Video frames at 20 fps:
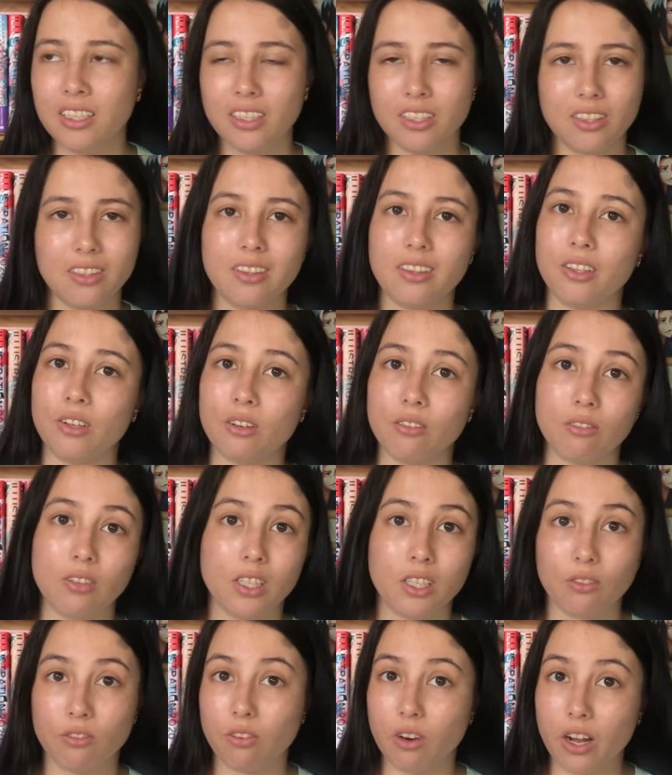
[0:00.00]
they're
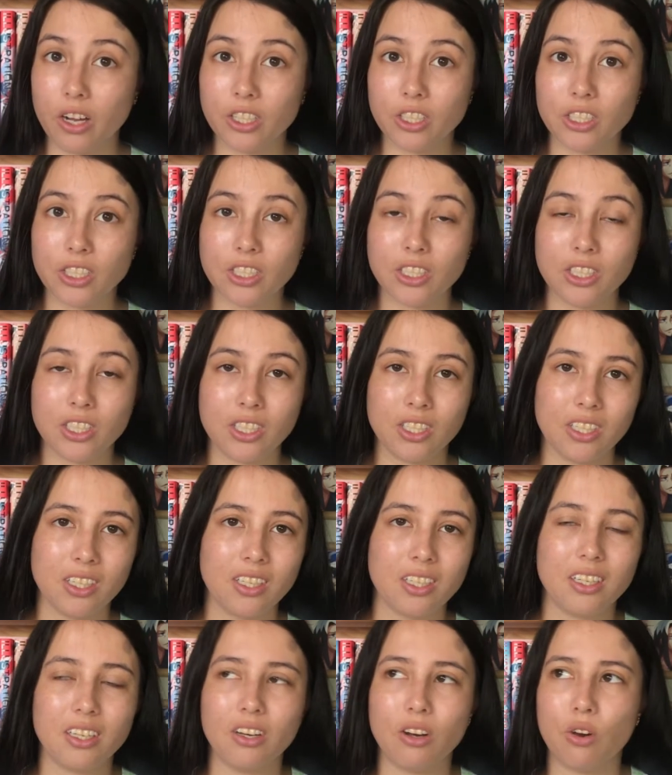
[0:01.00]
really rushed
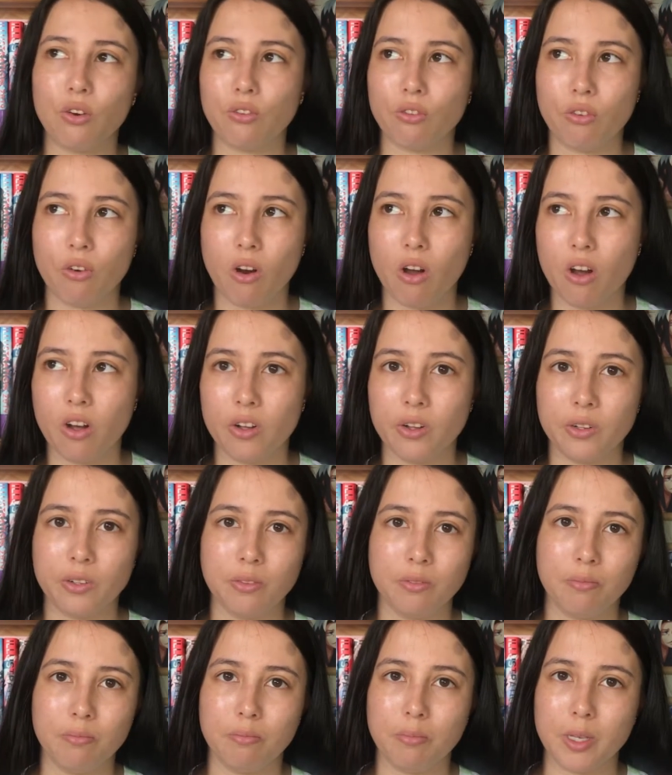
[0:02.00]
overall,
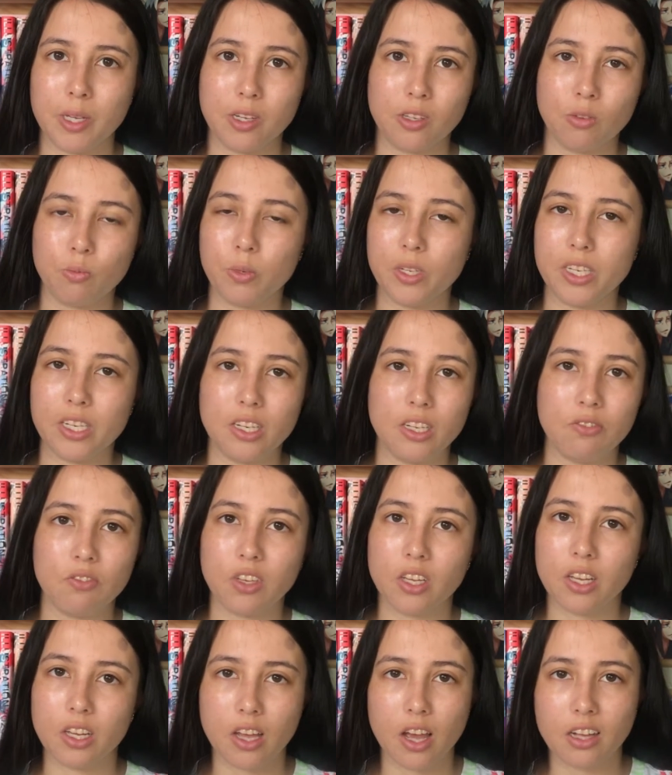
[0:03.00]
because we didn't
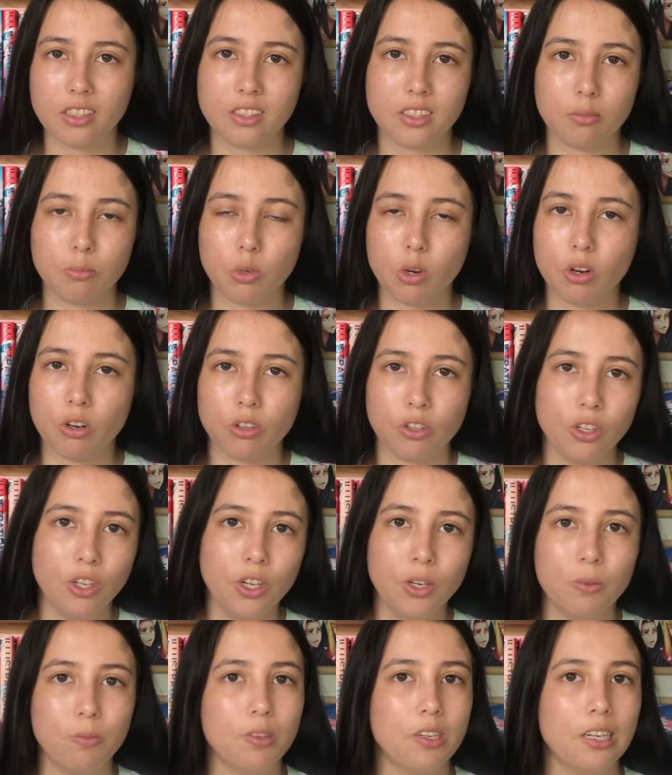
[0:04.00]
even get concept art,
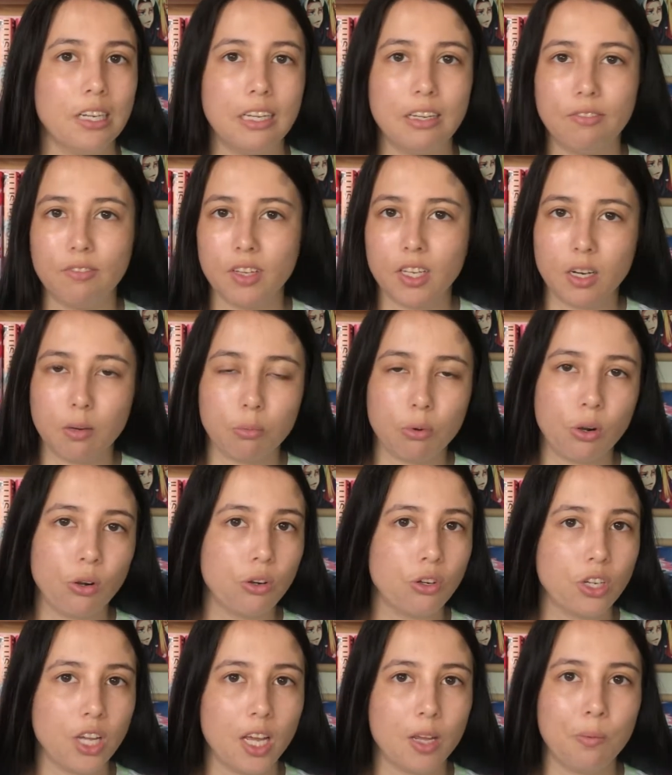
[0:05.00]
we didn't even get a
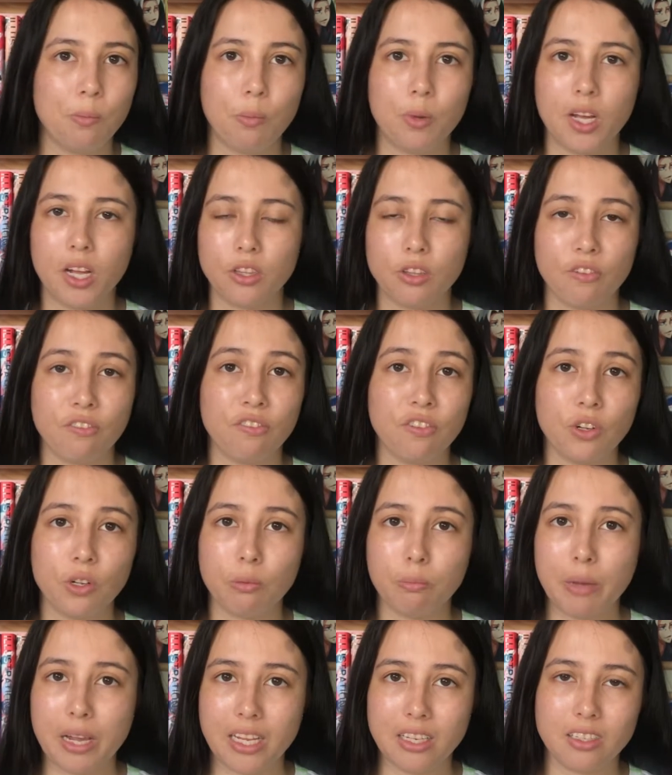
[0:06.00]
prototype, we got the
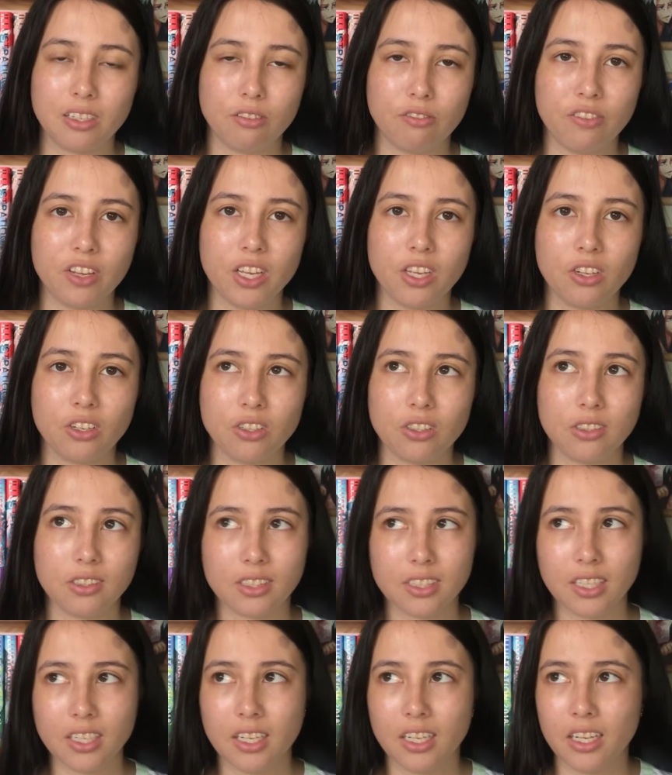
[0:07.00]
full painted
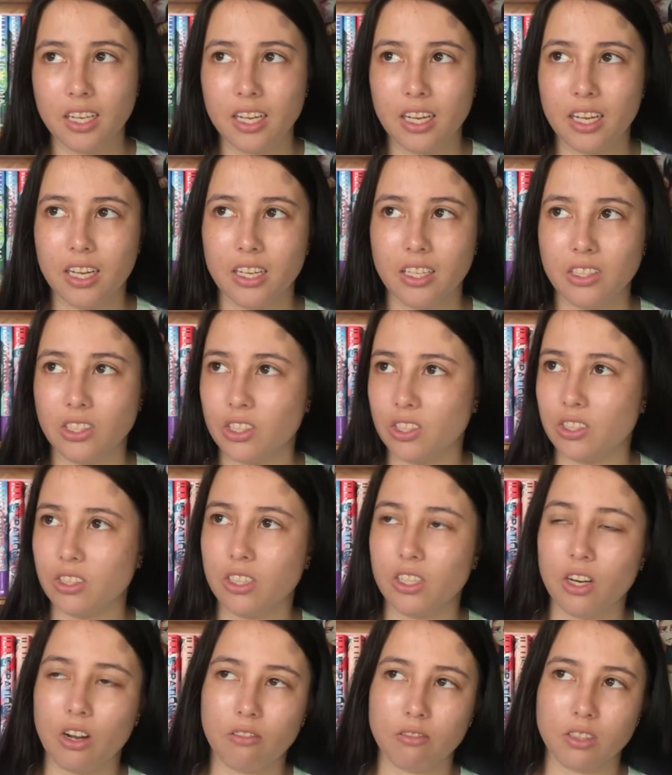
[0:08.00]
figures, and just,
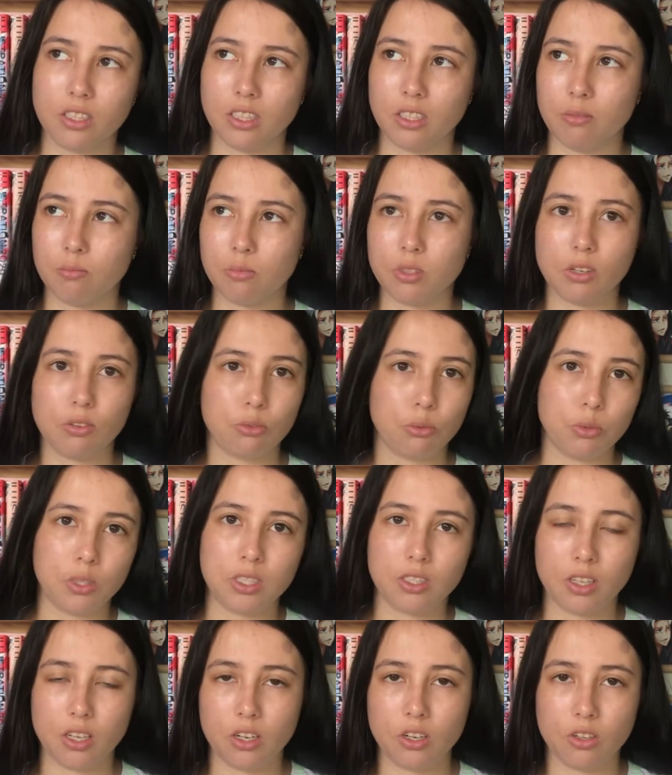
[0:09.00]
you know, obviously several
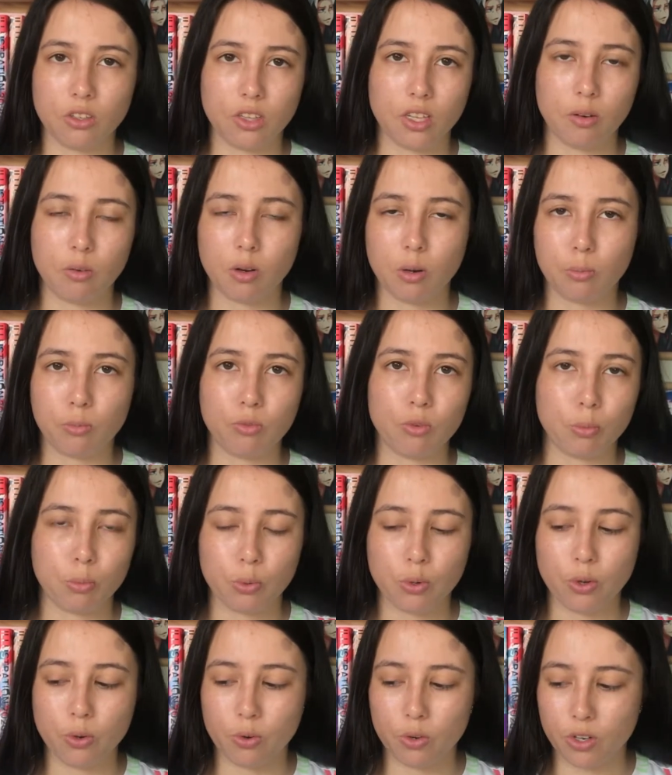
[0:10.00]
weeks later they were up for
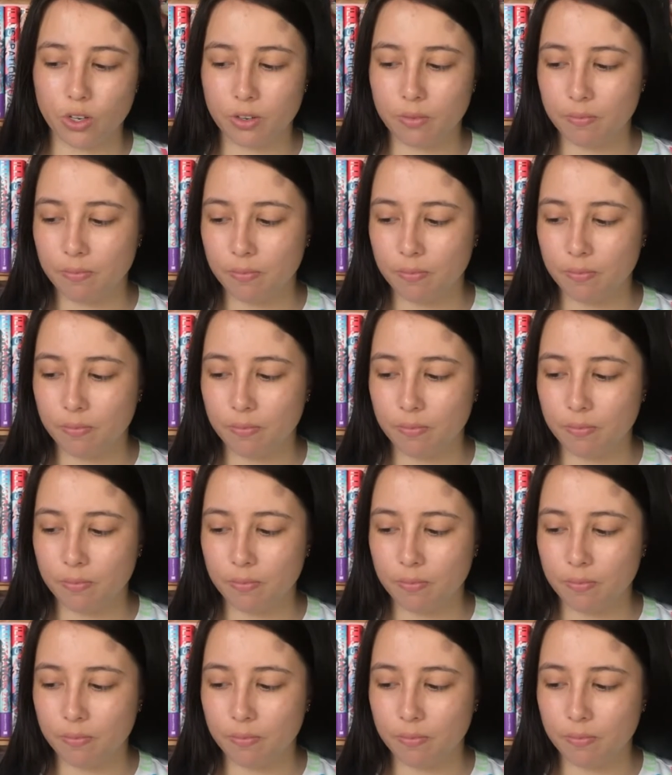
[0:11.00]
pre-order.